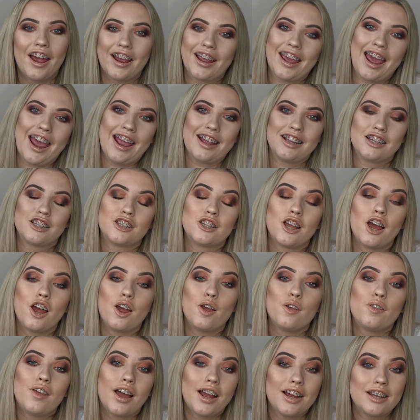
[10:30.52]
Okay,
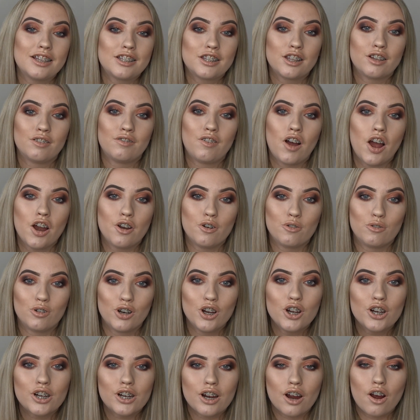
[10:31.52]
so that is the final
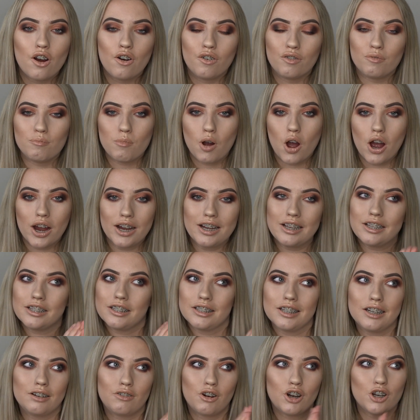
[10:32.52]
look of my
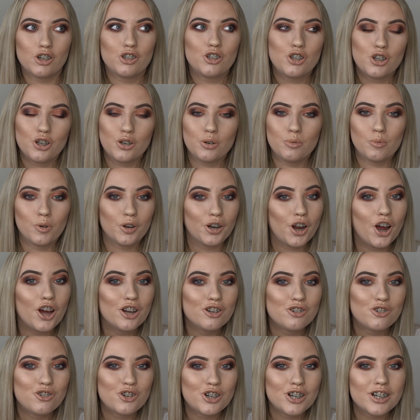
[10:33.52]
0 to
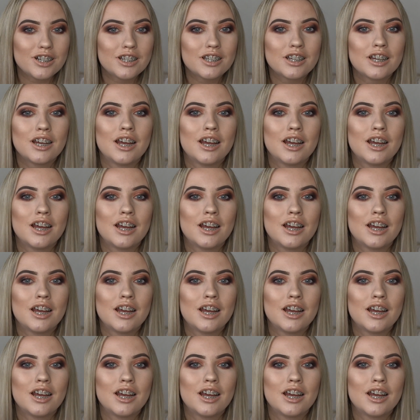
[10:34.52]
100.